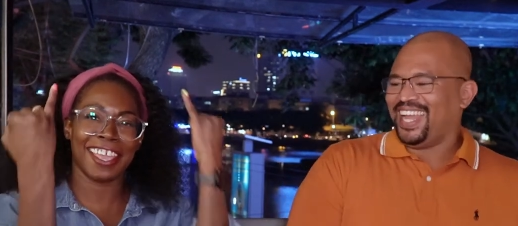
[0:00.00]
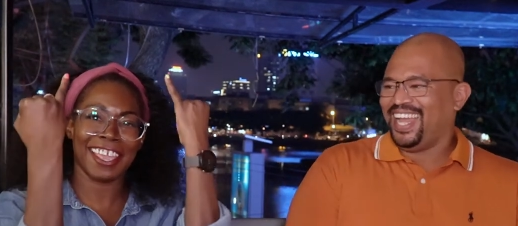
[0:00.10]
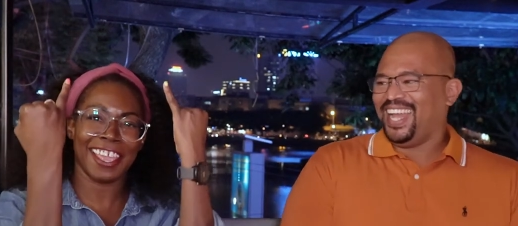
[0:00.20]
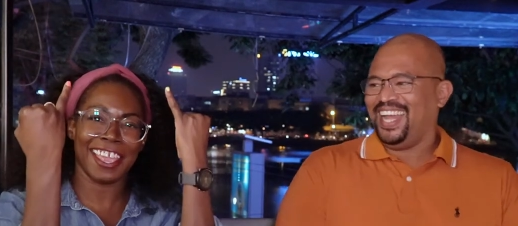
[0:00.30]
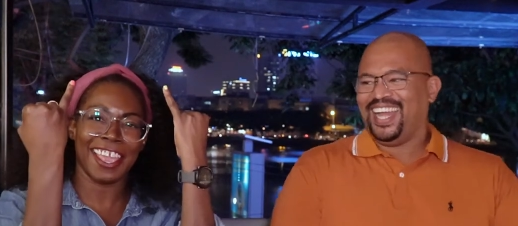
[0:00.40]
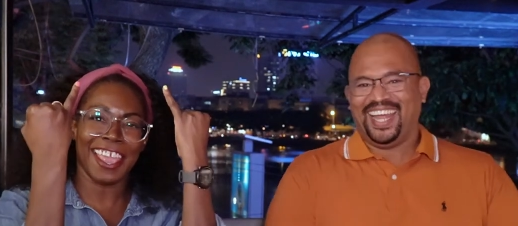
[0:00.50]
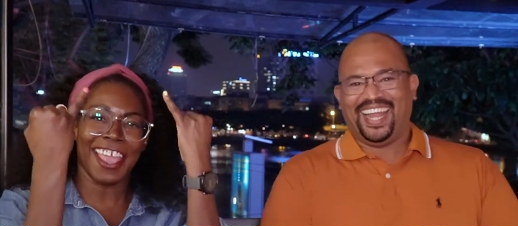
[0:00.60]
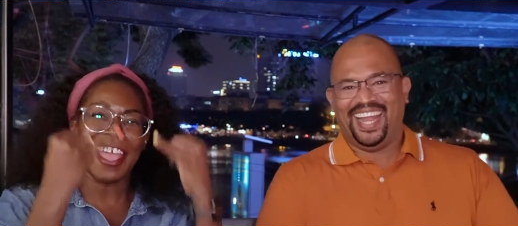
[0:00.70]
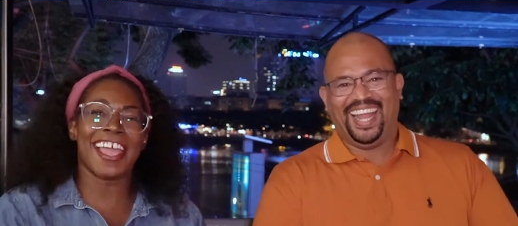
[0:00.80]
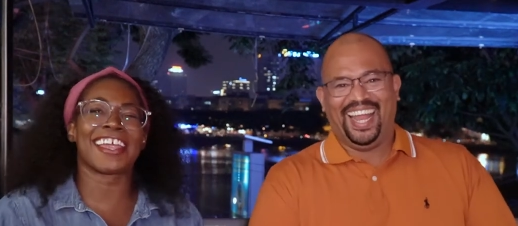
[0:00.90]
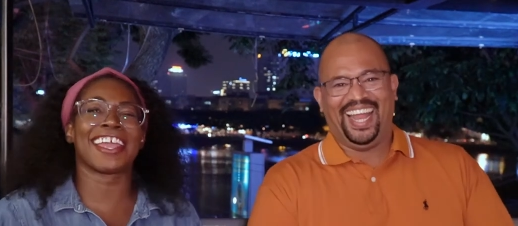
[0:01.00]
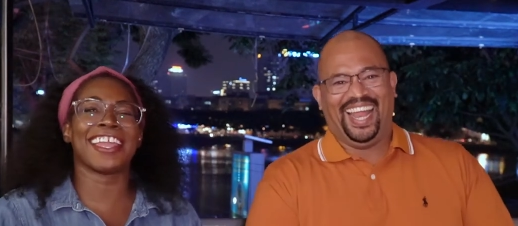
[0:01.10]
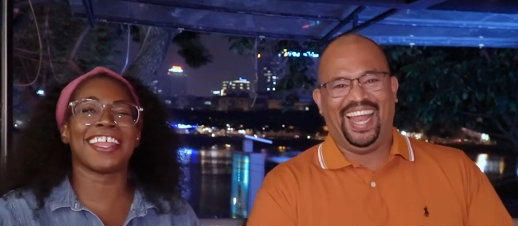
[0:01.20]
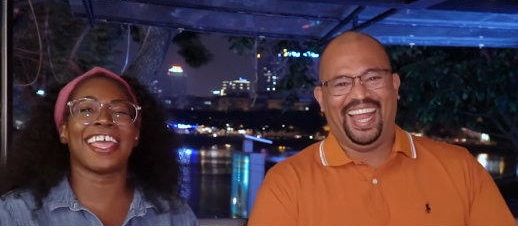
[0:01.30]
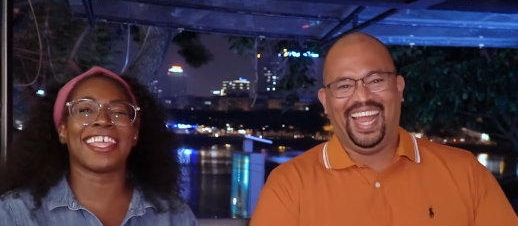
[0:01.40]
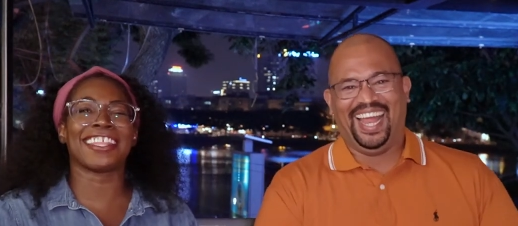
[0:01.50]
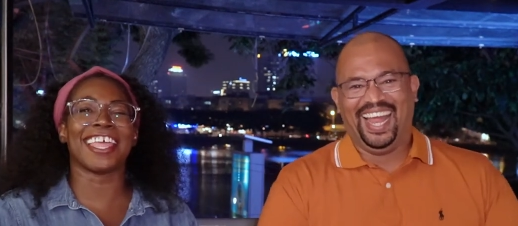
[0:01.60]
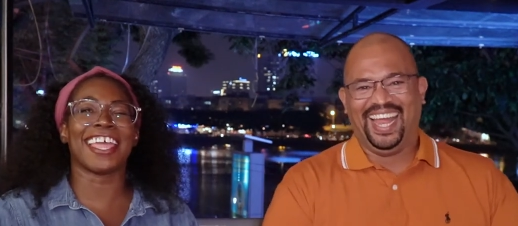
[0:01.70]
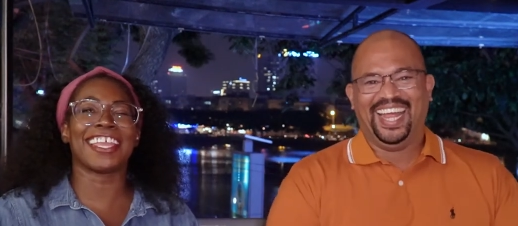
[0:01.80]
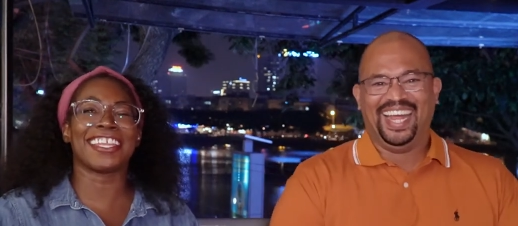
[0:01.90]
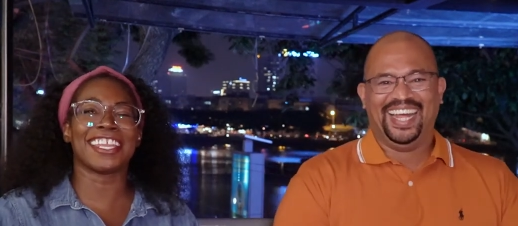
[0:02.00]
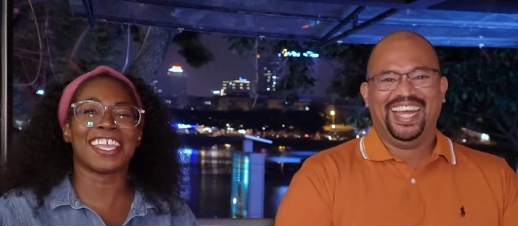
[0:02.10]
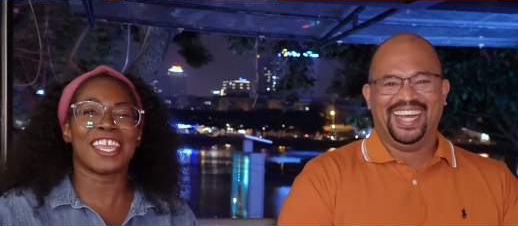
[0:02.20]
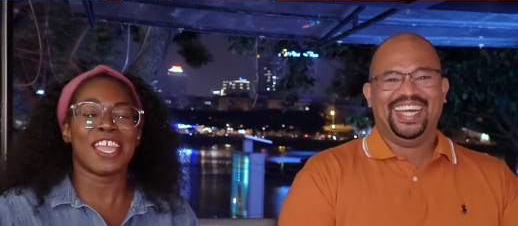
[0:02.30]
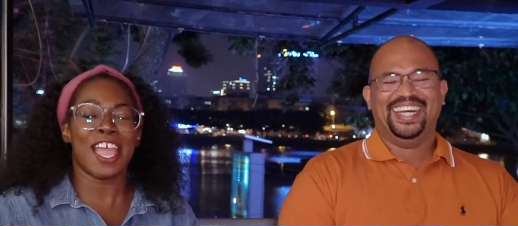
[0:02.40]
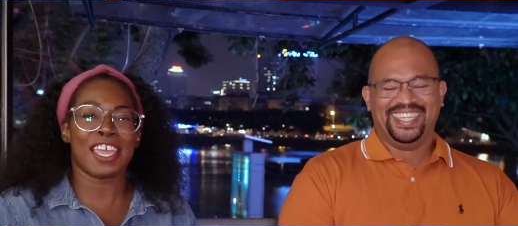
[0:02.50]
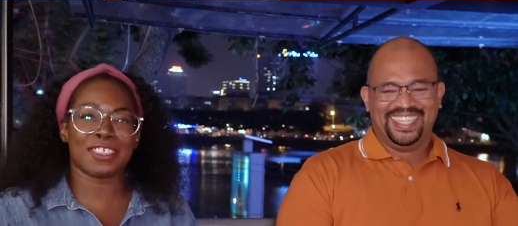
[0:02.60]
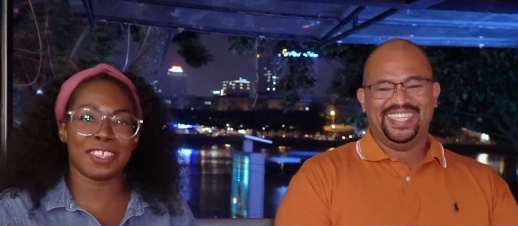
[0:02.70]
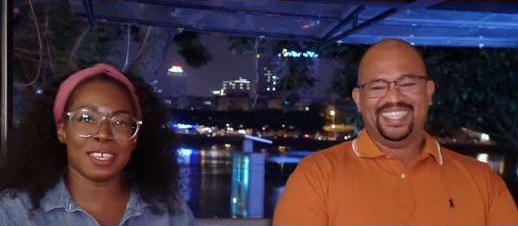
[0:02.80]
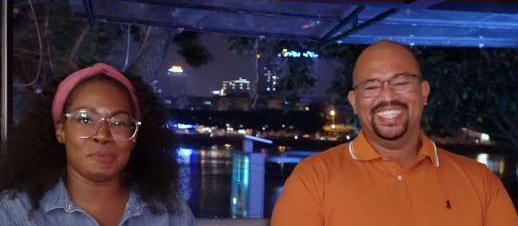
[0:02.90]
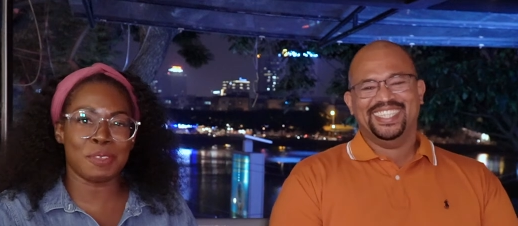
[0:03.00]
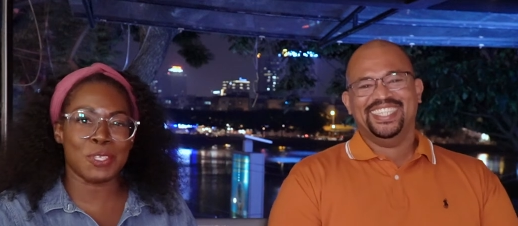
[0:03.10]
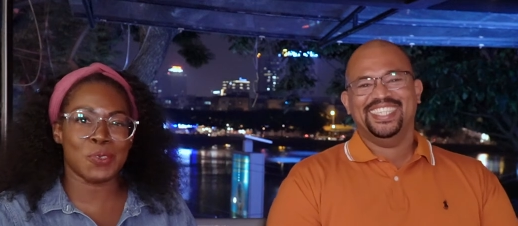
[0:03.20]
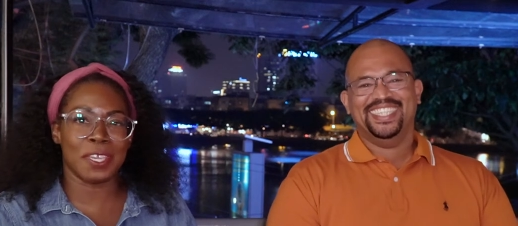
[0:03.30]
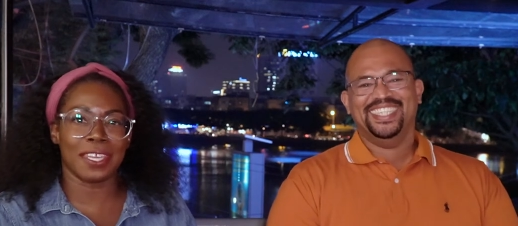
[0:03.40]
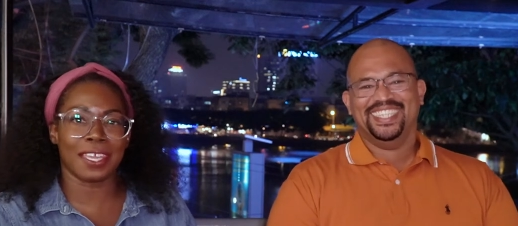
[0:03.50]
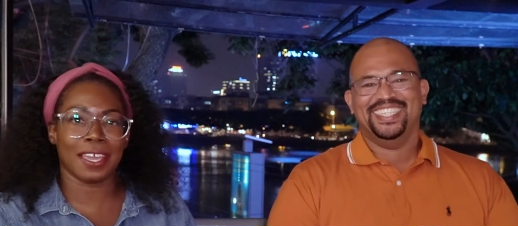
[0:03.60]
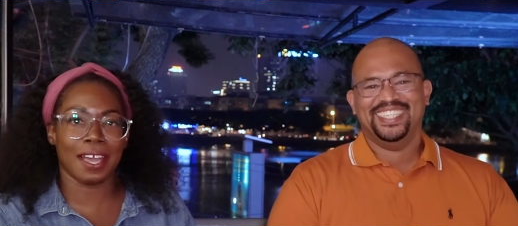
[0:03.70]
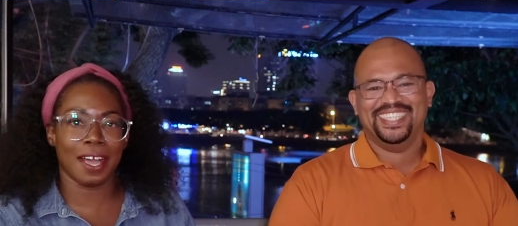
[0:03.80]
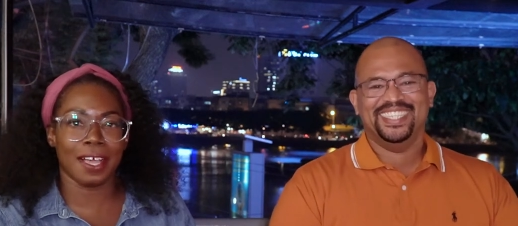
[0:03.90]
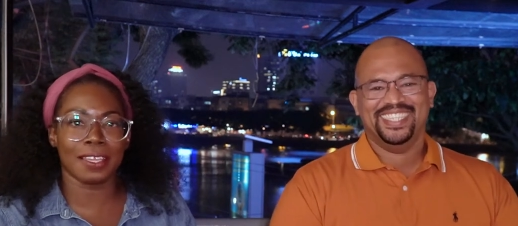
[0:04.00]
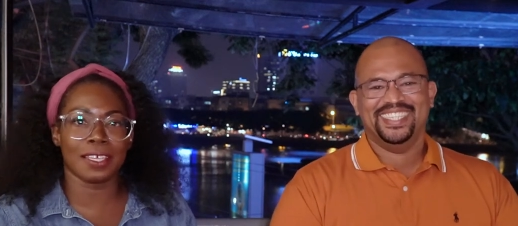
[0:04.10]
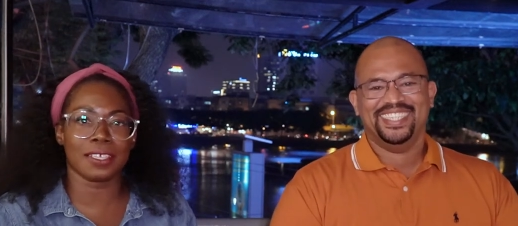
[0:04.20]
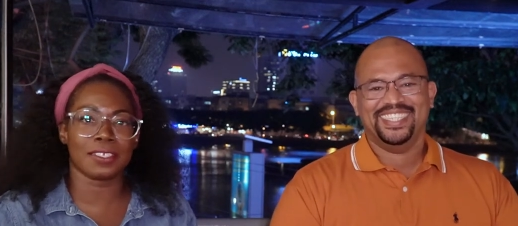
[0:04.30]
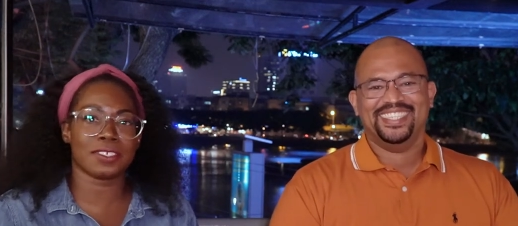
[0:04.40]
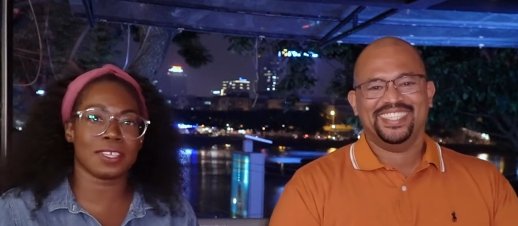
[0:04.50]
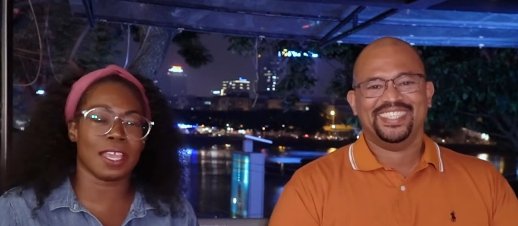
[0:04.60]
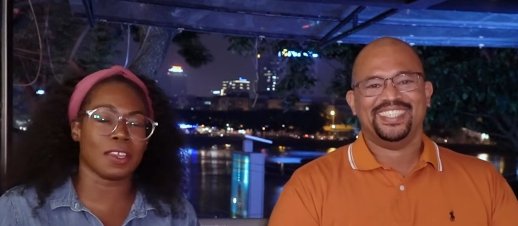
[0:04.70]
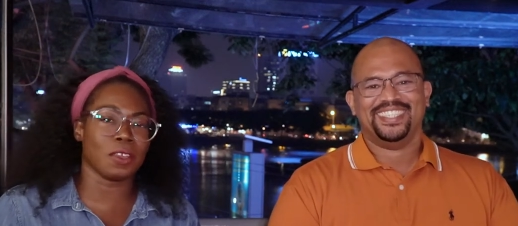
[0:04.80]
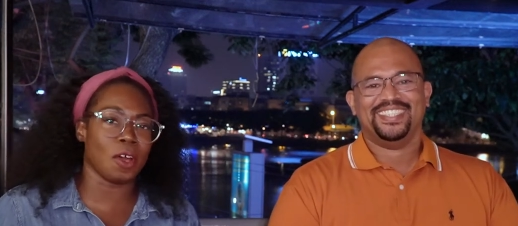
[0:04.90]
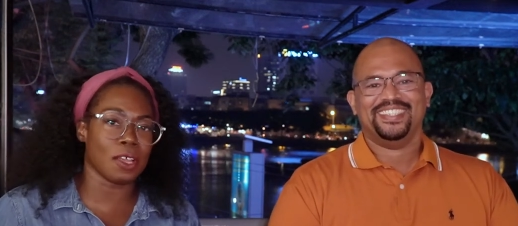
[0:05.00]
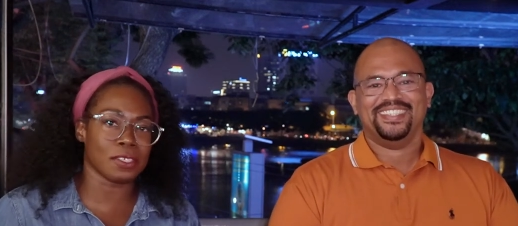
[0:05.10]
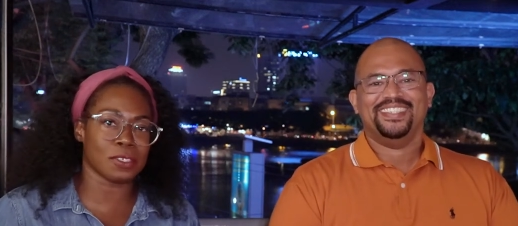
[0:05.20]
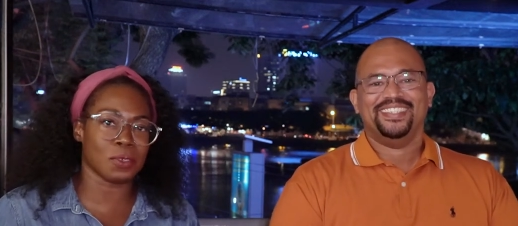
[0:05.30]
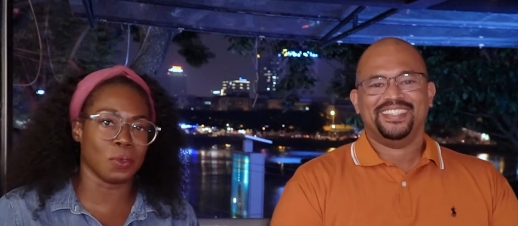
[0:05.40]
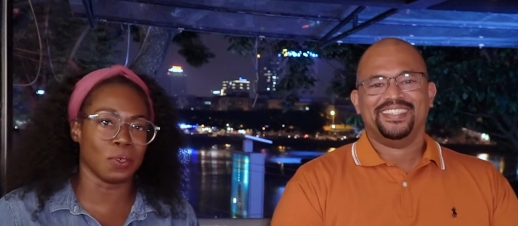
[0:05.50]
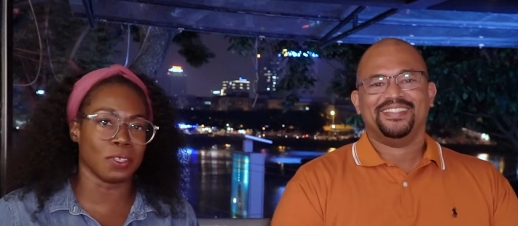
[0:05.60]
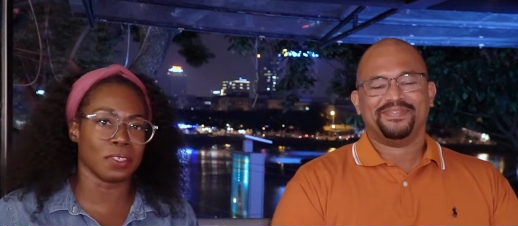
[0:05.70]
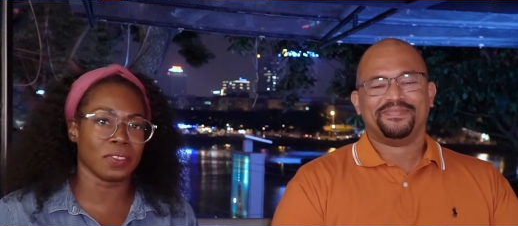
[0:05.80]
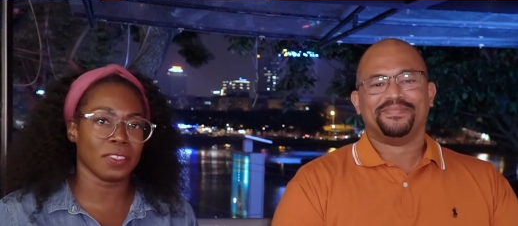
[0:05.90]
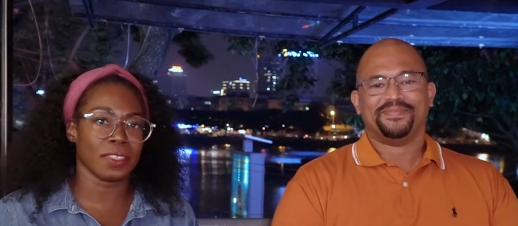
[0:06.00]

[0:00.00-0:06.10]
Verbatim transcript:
Speaker 1: all right, and then. I think between college and law school,